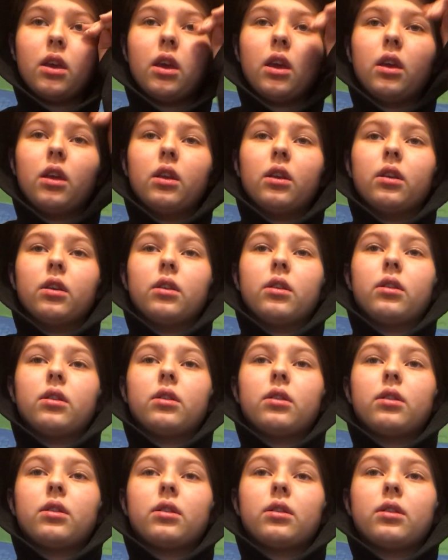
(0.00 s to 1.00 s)
in
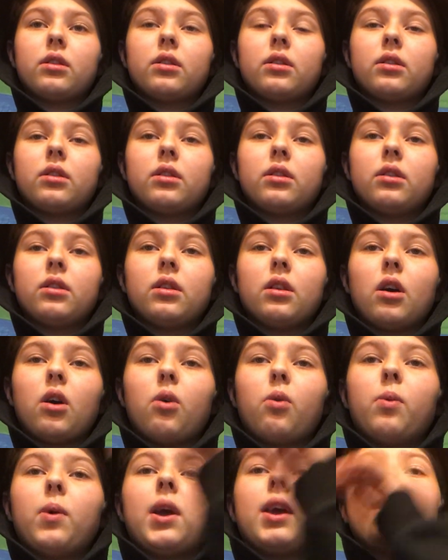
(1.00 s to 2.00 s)
a
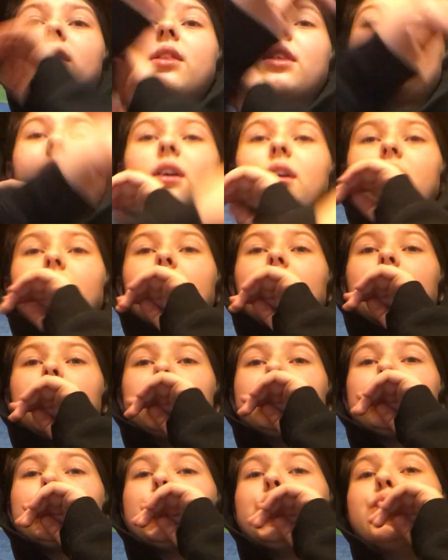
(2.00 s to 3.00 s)
way that
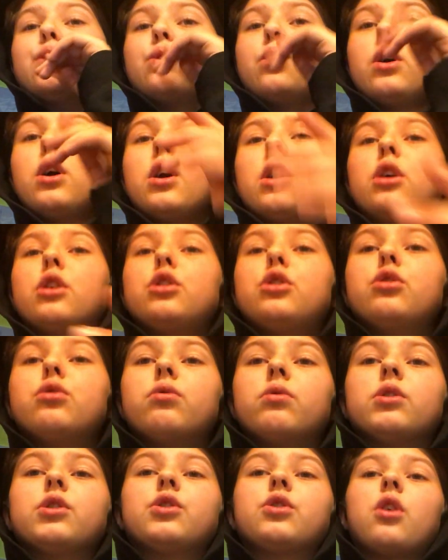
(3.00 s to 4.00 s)
allows you to
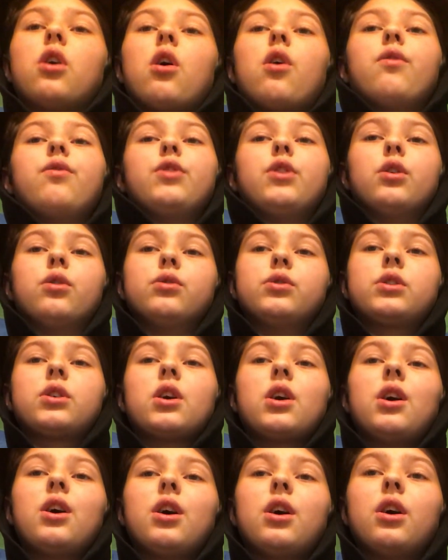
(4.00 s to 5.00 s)
resolve those
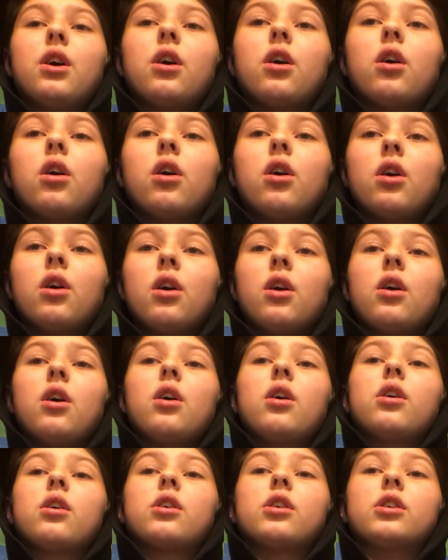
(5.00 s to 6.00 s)

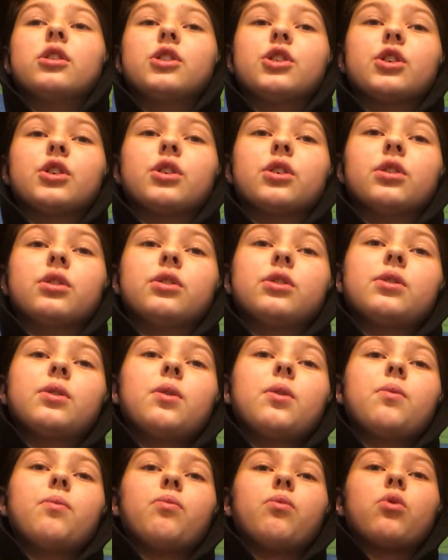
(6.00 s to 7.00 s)
concerns
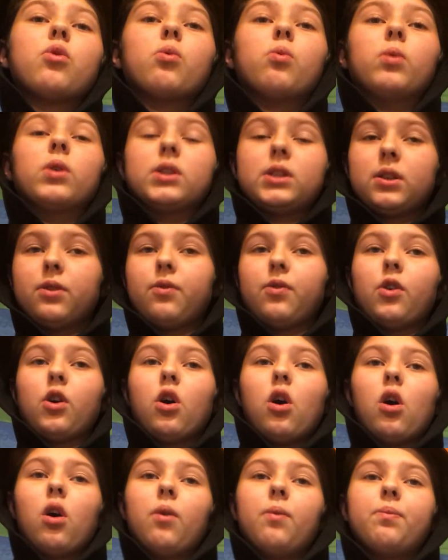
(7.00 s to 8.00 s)
once and for
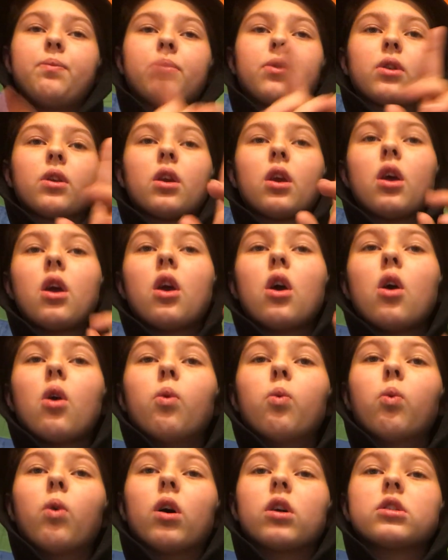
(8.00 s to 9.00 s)
all.
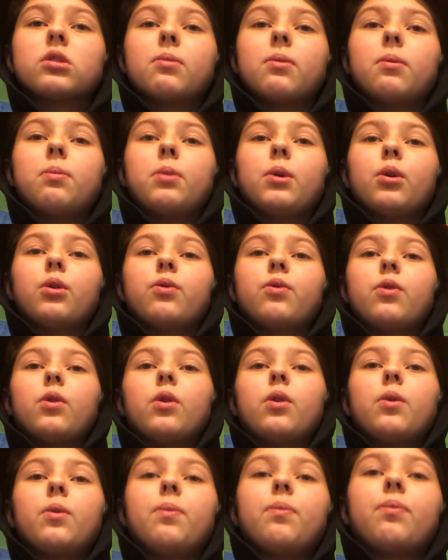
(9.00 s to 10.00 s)
Want to be
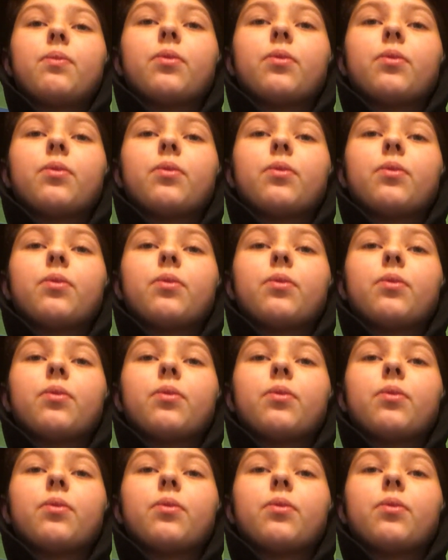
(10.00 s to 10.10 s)
beautiful,